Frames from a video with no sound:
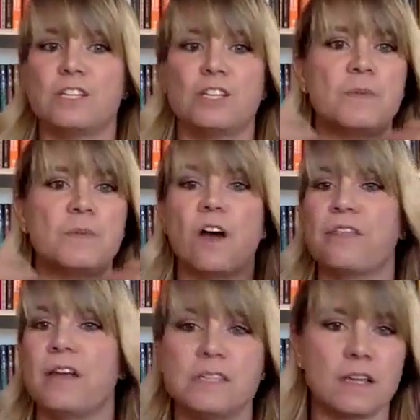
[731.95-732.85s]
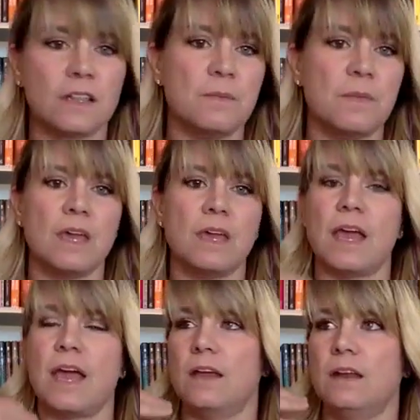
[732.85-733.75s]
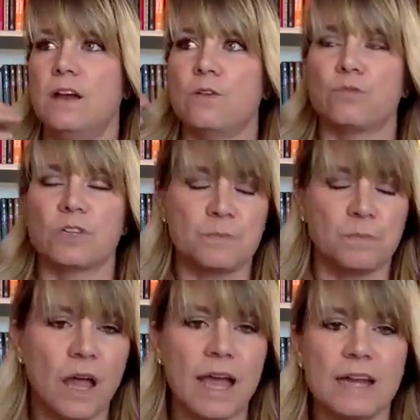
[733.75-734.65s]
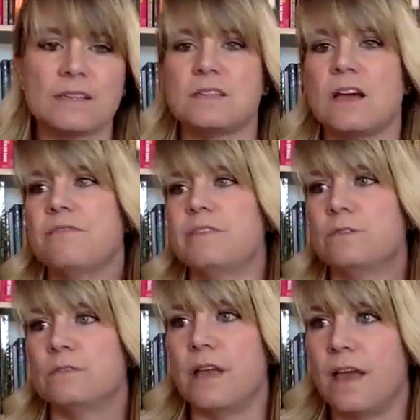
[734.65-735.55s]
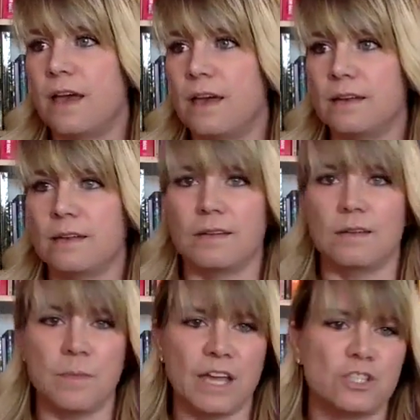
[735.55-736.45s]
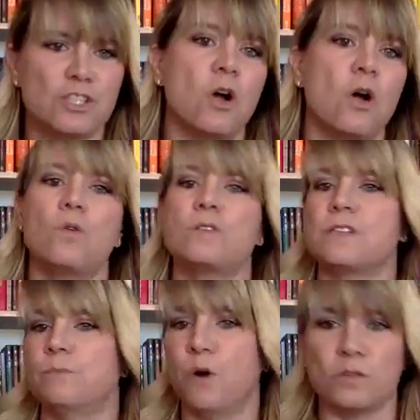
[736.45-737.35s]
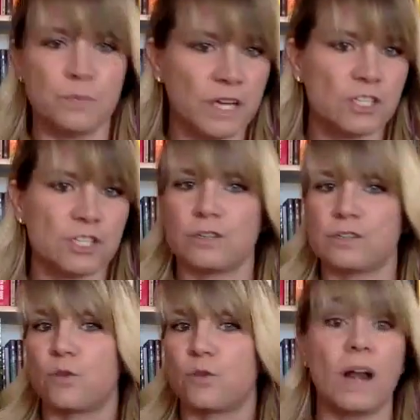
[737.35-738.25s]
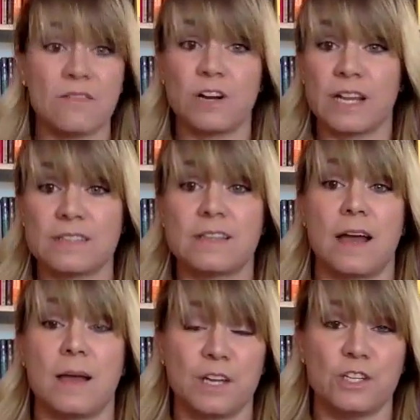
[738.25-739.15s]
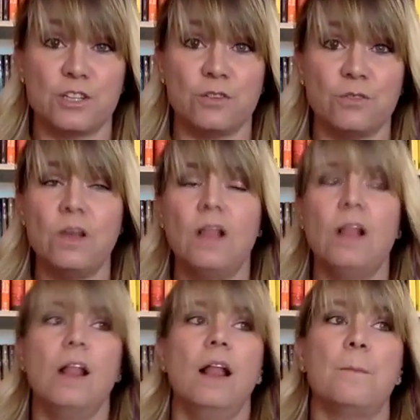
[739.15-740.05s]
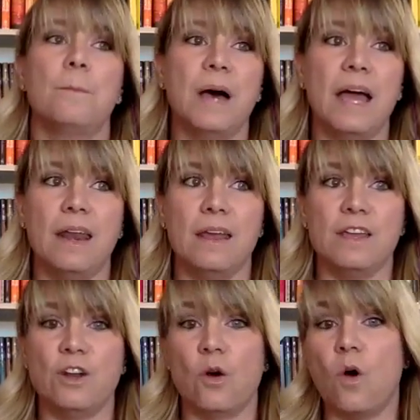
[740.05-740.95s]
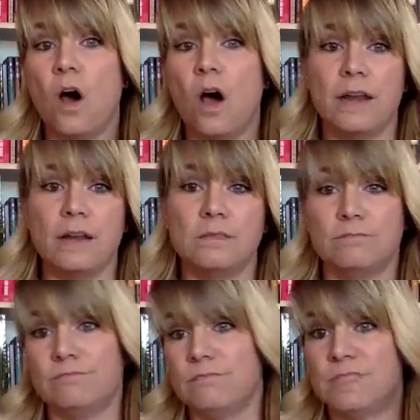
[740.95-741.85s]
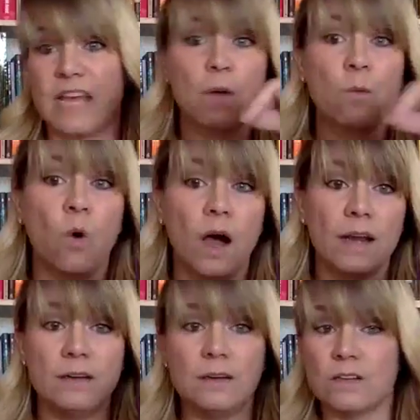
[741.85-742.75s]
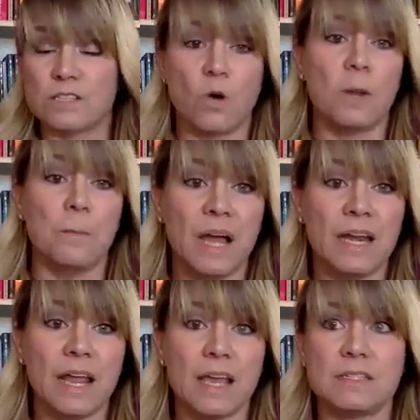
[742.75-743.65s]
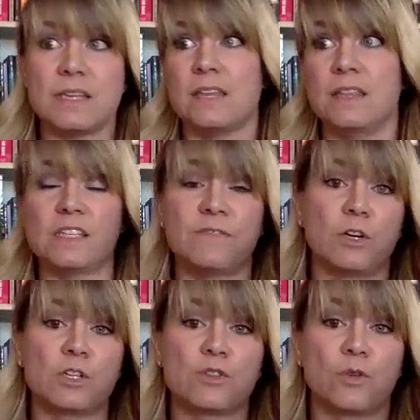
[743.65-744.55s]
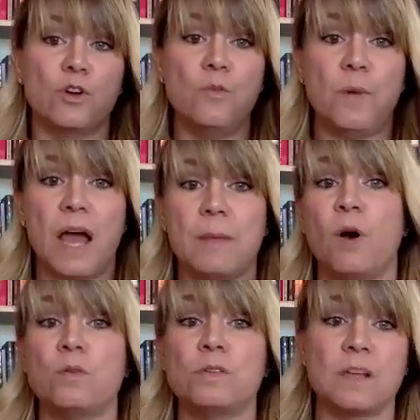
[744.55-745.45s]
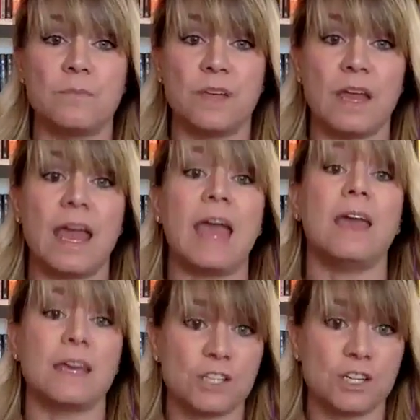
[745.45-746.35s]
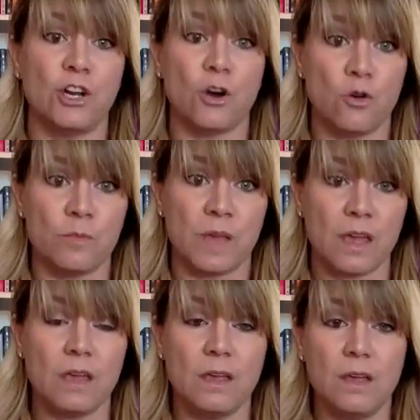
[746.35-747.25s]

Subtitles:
To just be authentically me and reply to stuff and make jokes and post pictures or whatever it is that I'm going to do. But, on day 1, so on Mondays in this first group, I post something, hey, get to know me.